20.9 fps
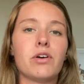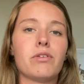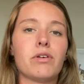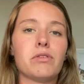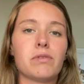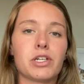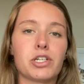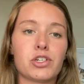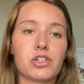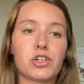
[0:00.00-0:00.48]

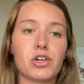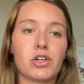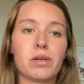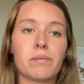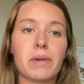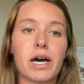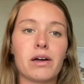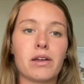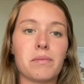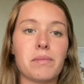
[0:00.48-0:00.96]
We want to show
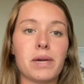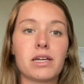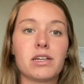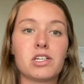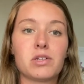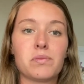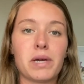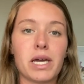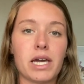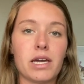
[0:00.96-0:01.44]
them how to
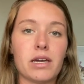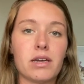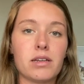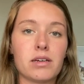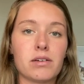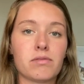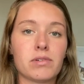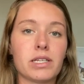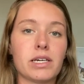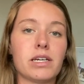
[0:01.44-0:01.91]
manage pain
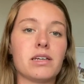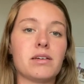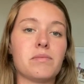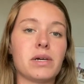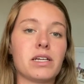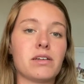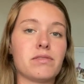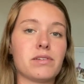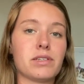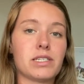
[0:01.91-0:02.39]
and related
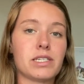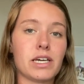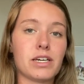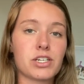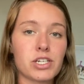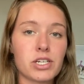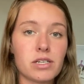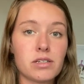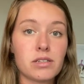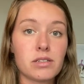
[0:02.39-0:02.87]

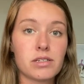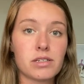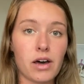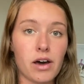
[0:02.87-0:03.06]
manifestations